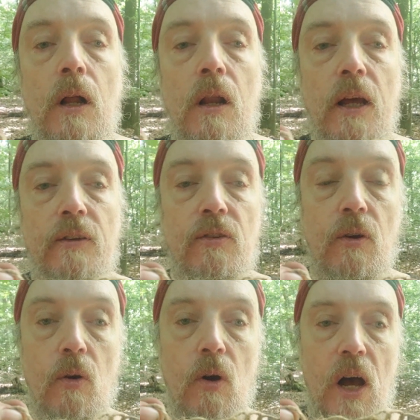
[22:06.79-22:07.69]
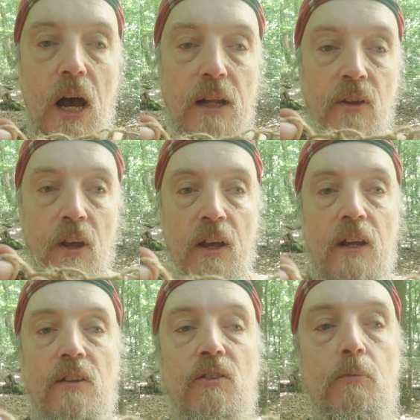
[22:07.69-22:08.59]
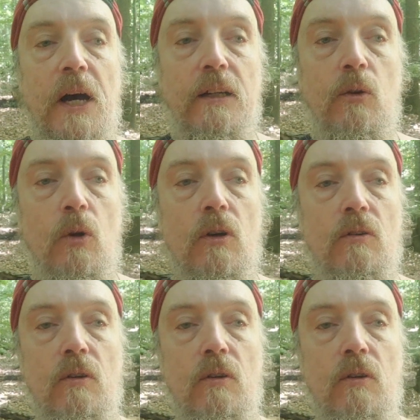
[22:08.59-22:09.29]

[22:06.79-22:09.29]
like so. And this might look